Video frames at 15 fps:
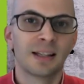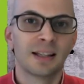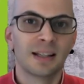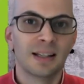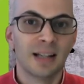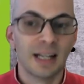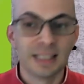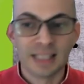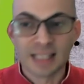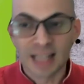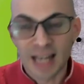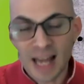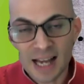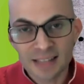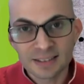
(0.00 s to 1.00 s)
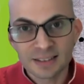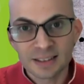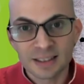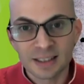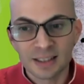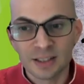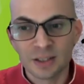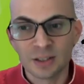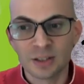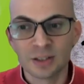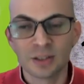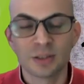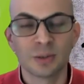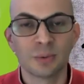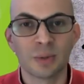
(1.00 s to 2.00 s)
And then lastly here,
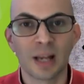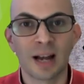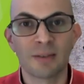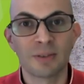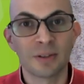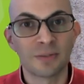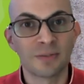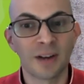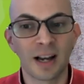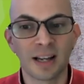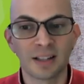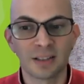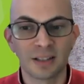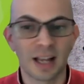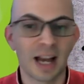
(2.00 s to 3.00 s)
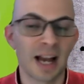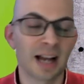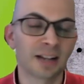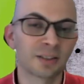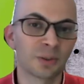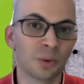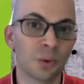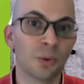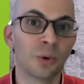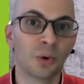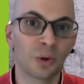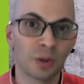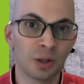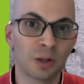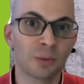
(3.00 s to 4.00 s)
we have the final act or
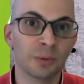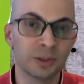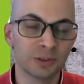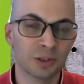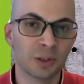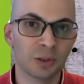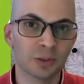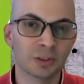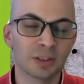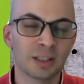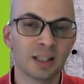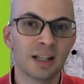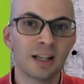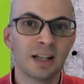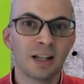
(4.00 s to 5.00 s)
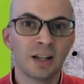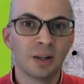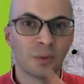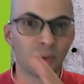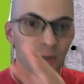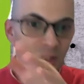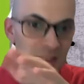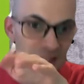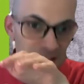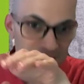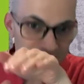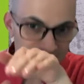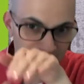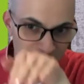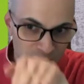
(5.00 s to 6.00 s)
the result, where things
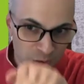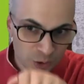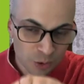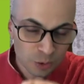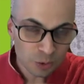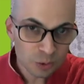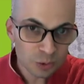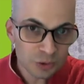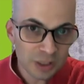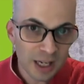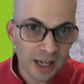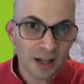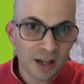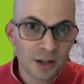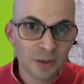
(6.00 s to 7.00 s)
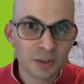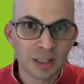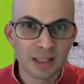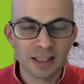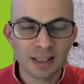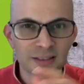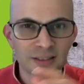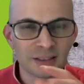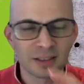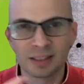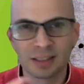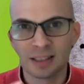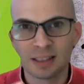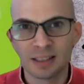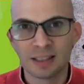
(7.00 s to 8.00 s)
start to cool down and things start to
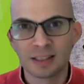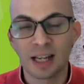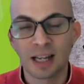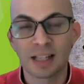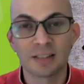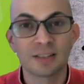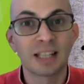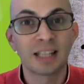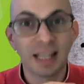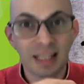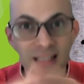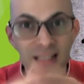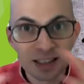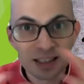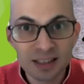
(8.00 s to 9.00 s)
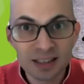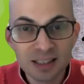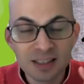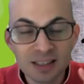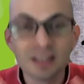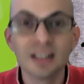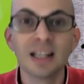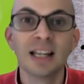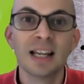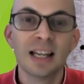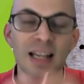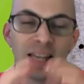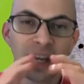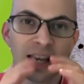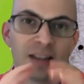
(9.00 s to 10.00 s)
kind of get clear,
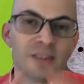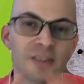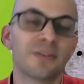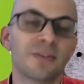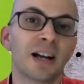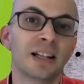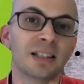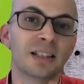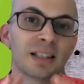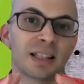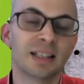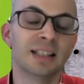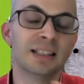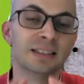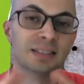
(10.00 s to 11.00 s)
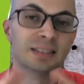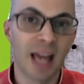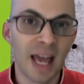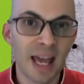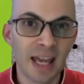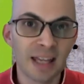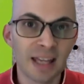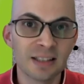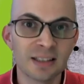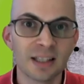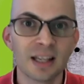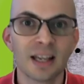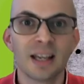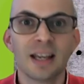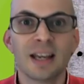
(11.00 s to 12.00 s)
and finally things end
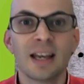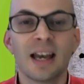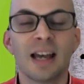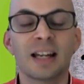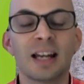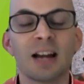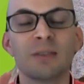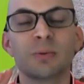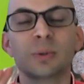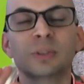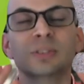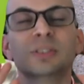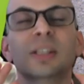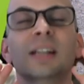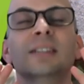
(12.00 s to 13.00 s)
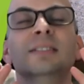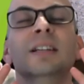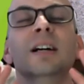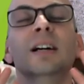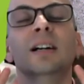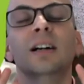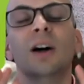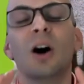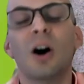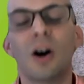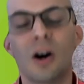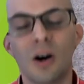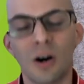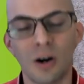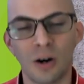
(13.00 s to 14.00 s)
and everyone says,
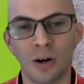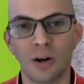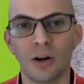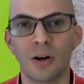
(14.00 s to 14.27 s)
oh,